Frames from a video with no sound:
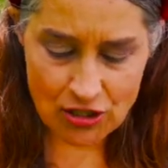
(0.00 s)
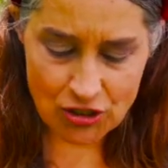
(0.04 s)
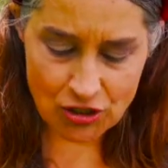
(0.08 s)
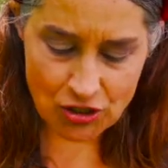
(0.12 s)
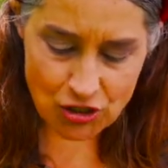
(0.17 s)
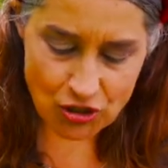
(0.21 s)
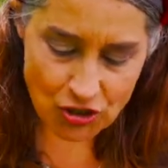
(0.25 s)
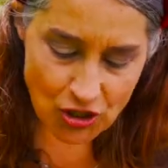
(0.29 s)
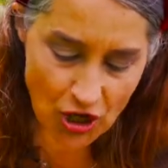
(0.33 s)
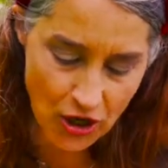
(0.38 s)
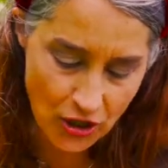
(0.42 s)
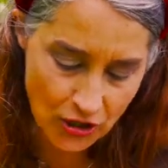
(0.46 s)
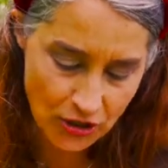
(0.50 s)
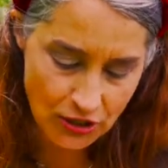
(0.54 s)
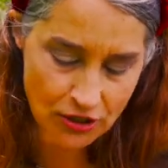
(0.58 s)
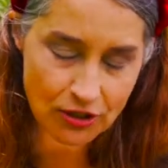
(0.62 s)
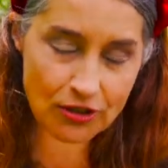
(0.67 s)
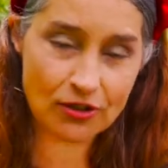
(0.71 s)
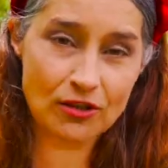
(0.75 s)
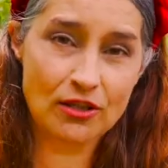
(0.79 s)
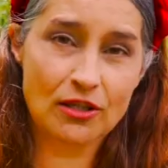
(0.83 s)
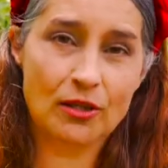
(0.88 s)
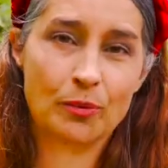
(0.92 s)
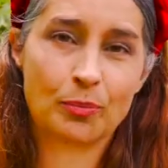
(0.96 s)
start
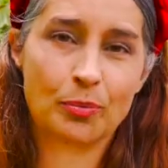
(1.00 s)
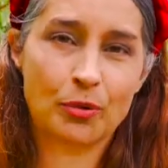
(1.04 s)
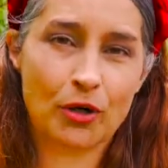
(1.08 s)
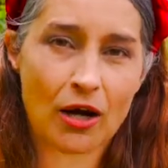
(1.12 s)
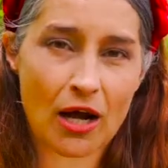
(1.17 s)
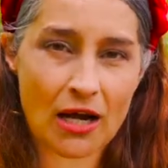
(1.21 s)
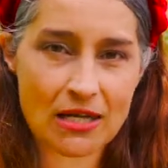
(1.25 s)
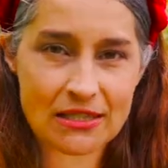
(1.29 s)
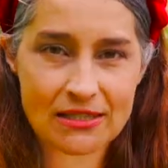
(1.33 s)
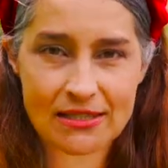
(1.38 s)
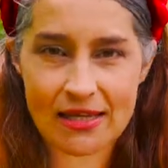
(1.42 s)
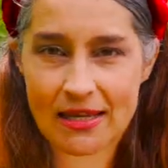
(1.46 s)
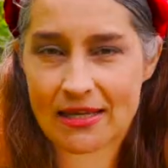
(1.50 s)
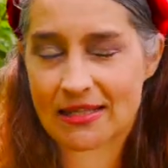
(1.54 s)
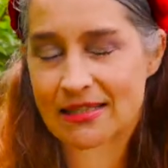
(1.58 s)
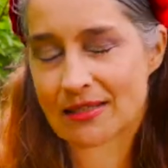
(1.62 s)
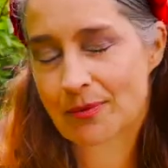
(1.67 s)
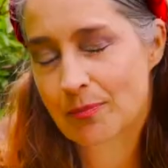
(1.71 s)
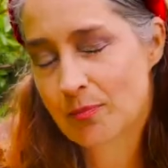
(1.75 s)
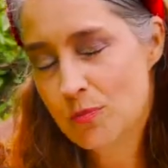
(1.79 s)
the process,